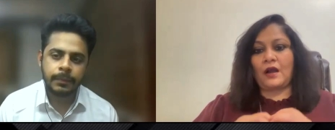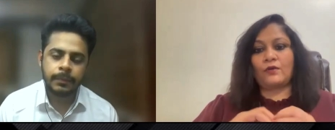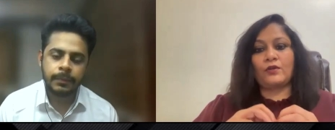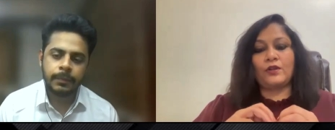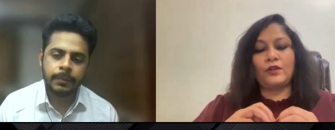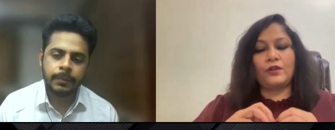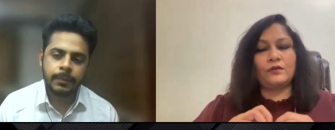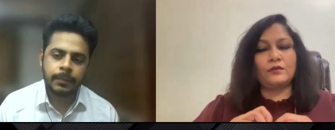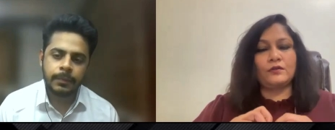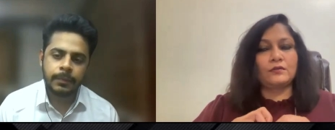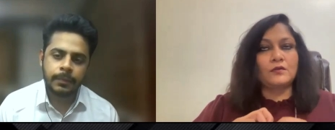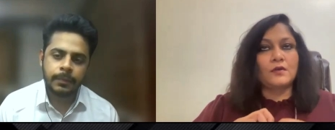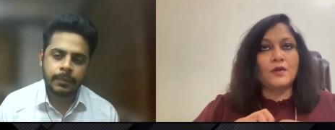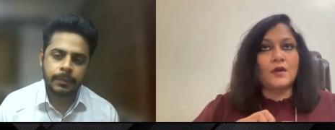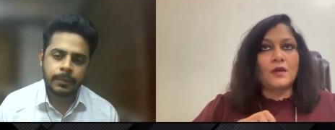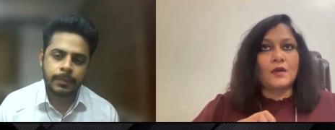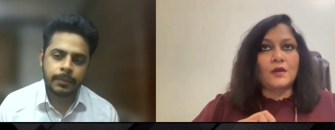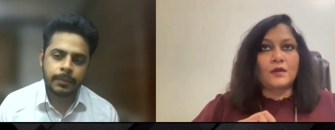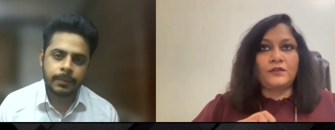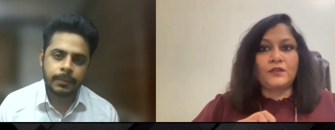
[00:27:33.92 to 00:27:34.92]
Speaker 1: how do you
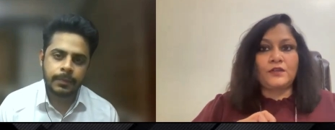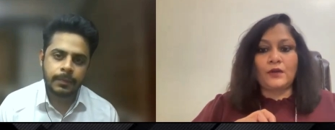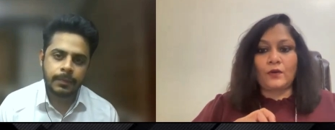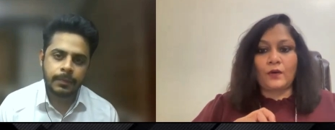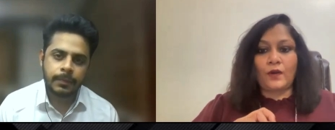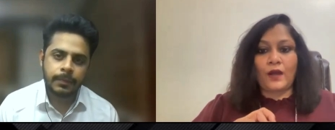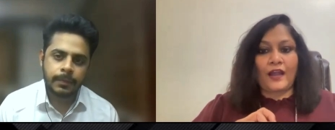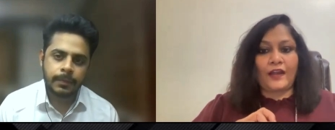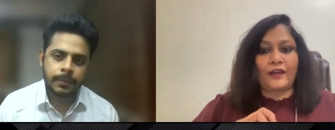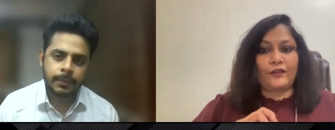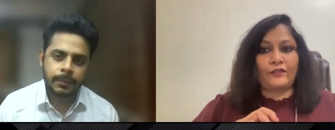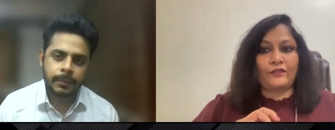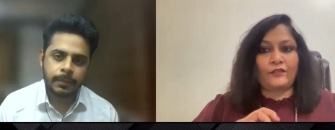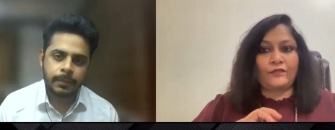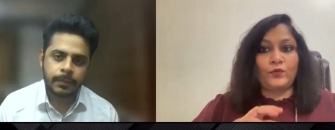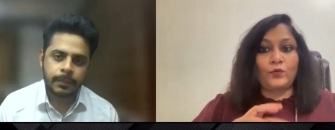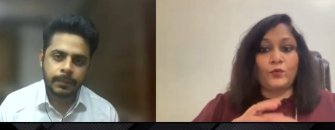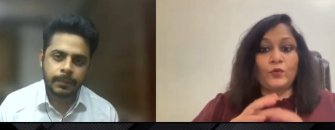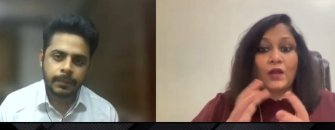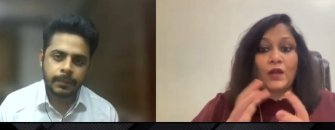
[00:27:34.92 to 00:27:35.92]
you know kind of
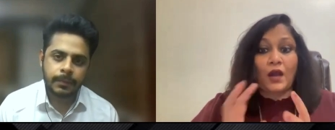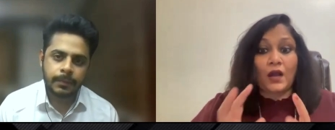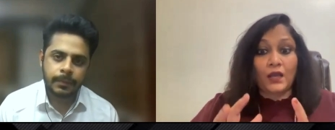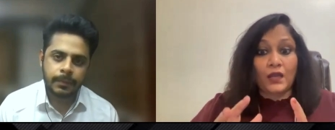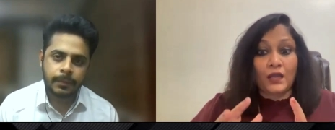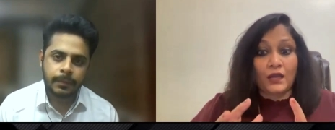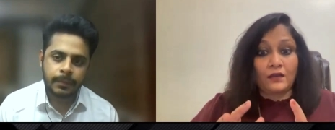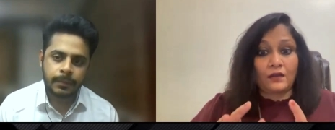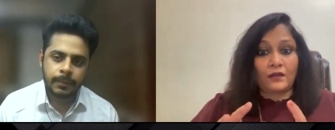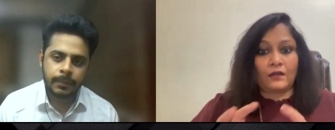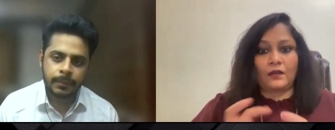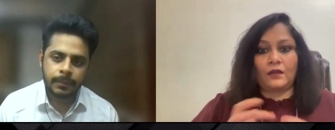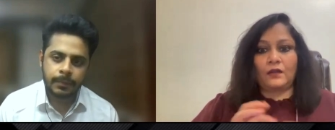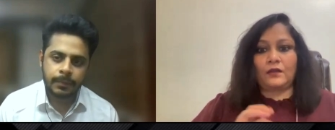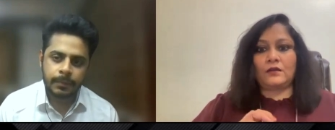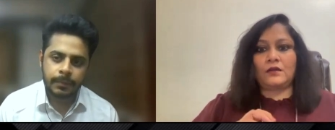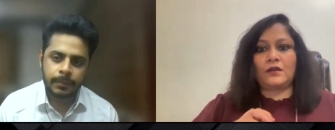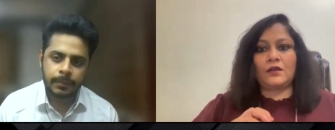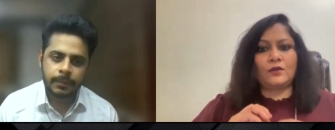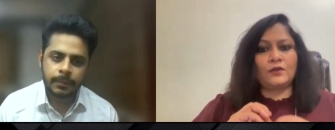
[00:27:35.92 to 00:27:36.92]
do targeting
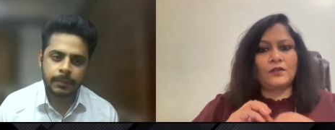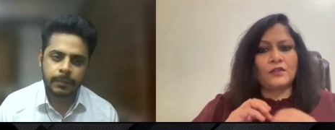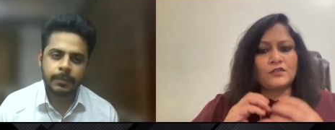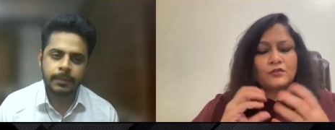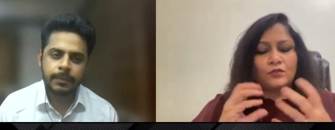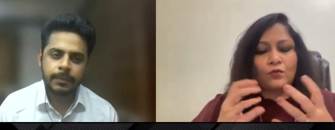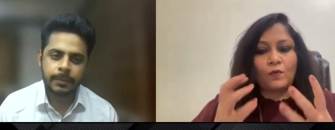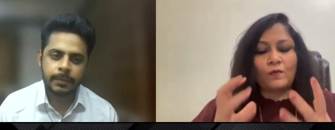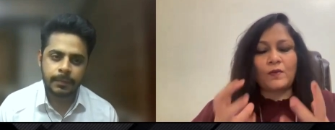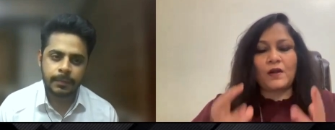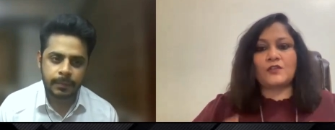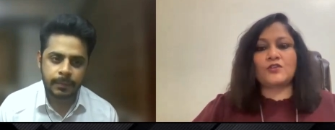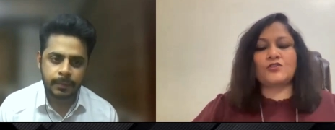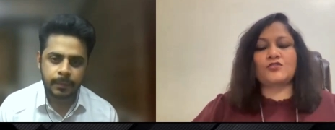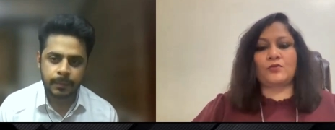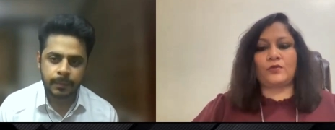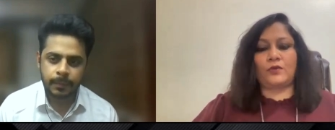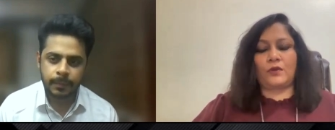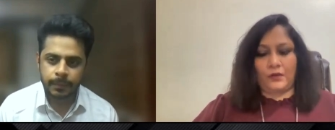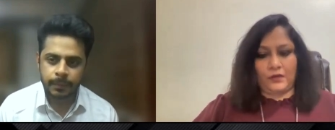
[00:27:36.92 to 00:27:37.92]
you know there's so much
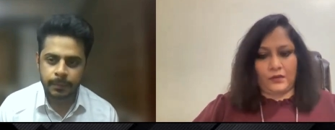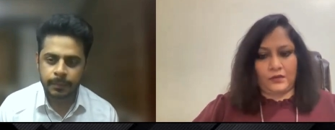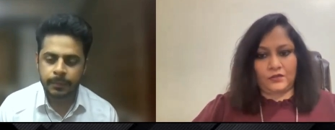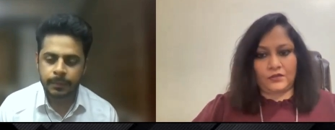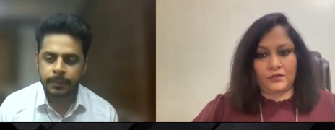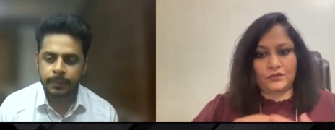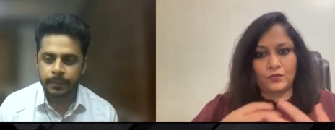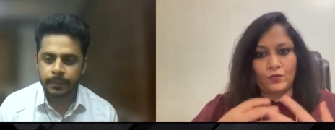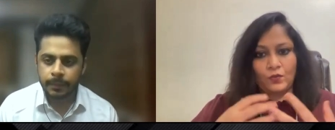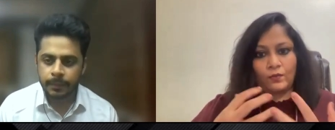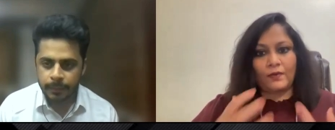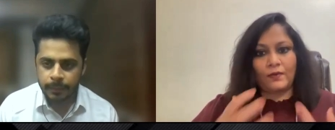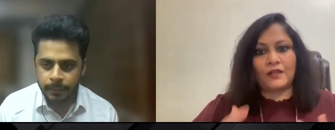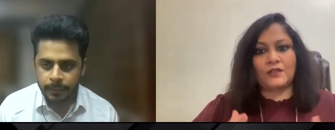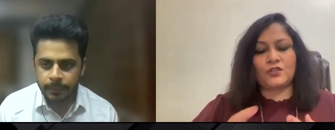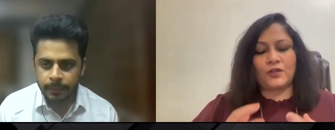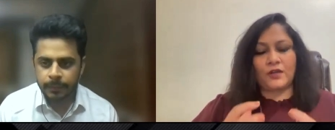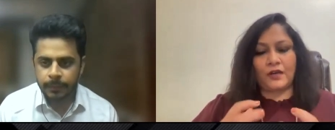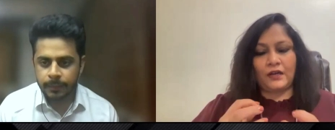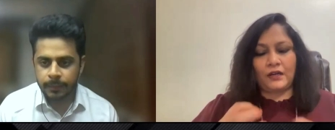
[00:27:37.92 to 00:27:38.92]
to learn there's so
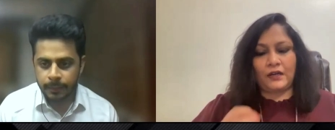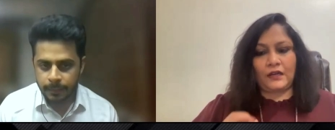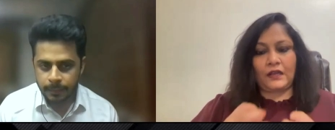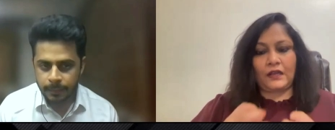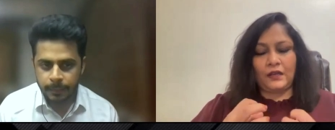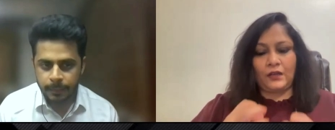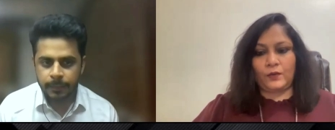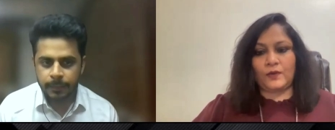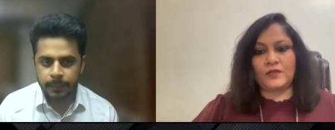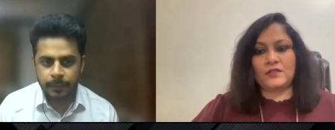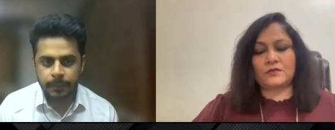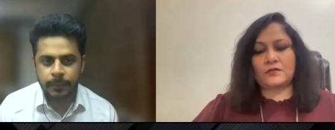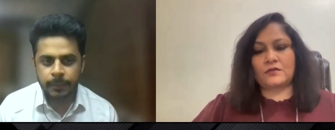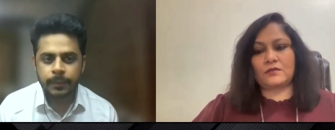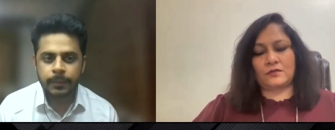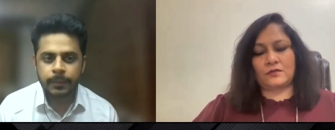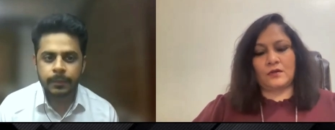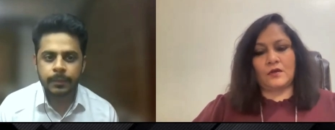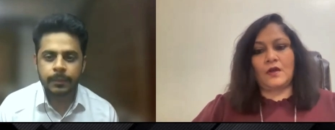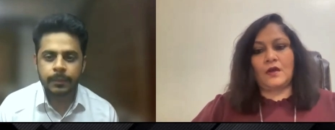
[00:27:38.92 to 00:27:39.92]
much continuous
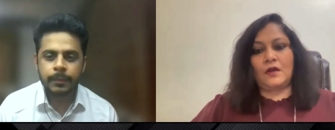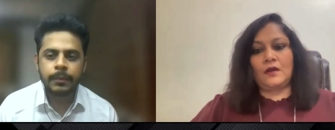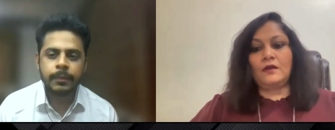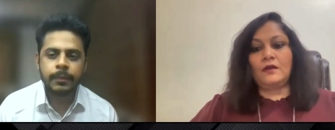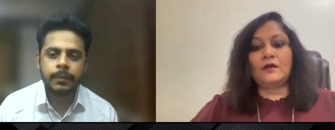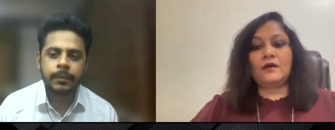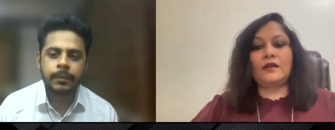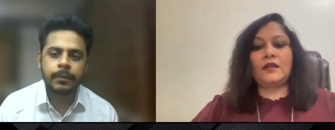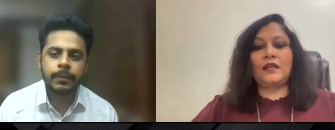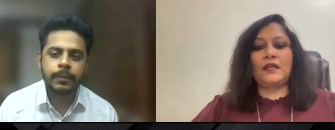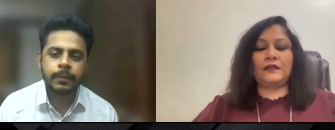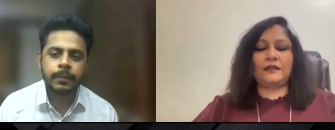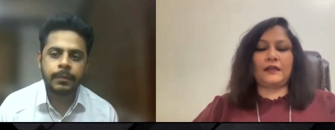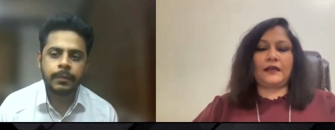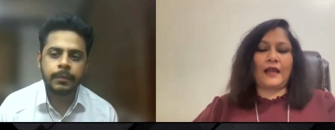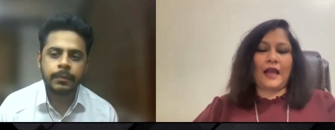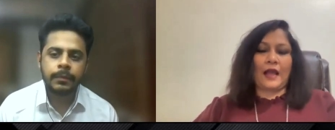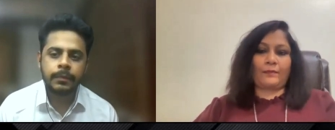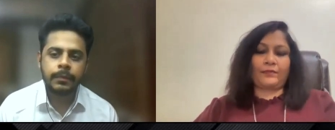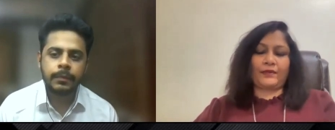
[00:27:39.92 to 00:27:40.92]
learning that
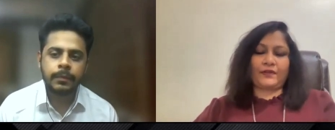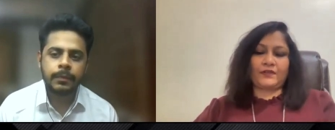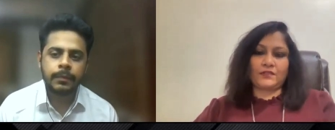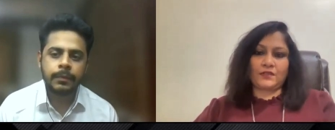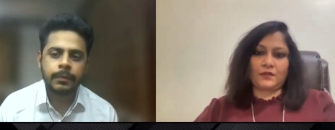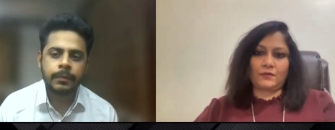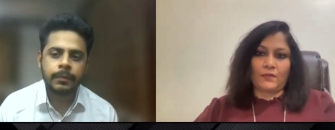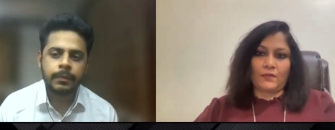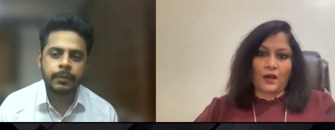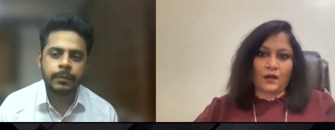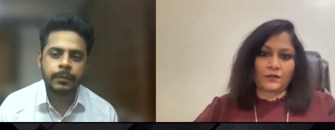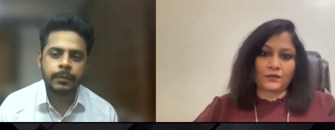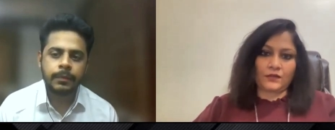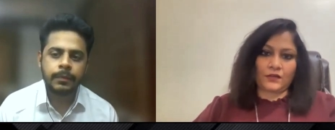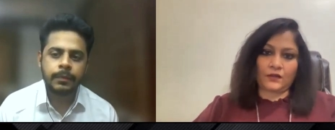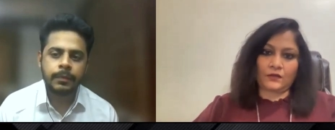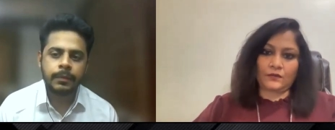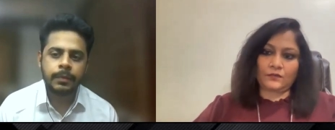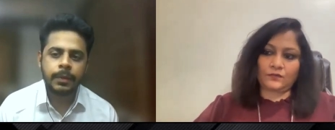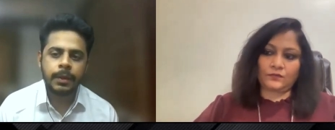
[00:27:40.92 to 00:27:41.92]
happens in
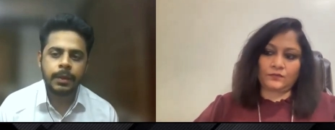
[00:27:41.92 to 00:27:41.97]
marketing